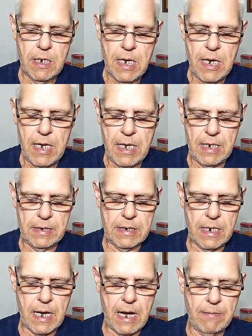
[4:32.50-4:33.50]
And
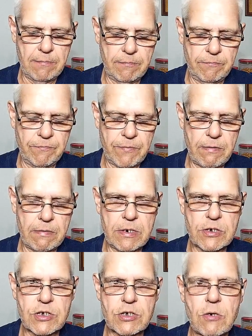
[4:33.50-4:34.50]
I'm very
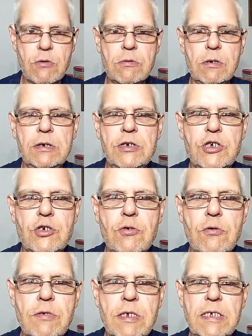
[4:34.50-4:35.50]
certainly
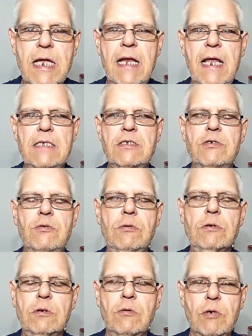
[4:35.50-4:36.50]
sure that has to do with
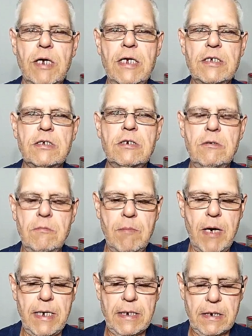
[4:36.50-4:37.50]
the location of the
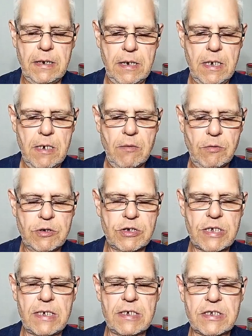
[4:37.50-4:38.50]
mic, which is
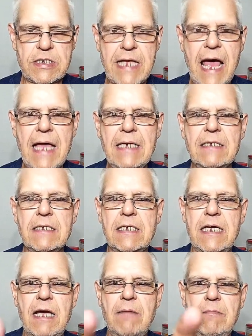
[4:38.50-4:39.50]
on the side of the
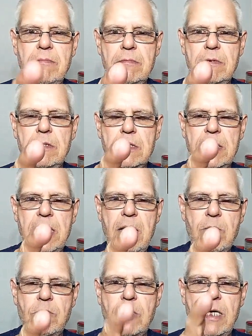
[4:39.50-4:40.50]

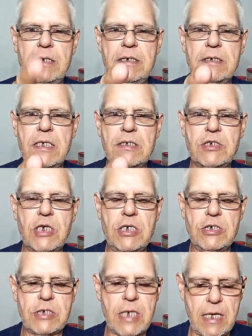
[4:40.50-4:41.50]
camera on these
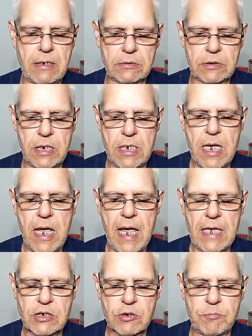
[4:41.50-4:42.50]
SJ styles,
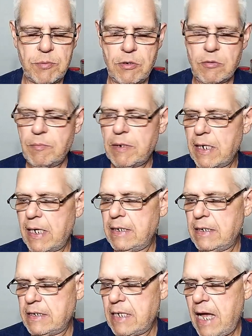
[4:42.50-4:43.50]
as compared to being on the
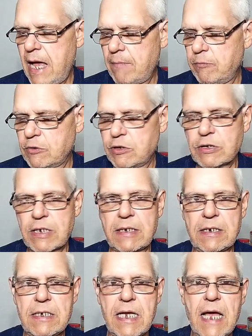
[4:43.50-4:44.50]
top, which is on
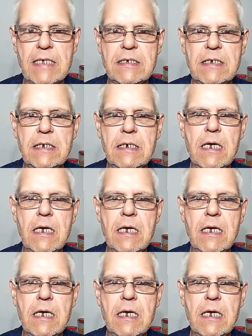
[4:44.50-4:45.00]
the Dasny.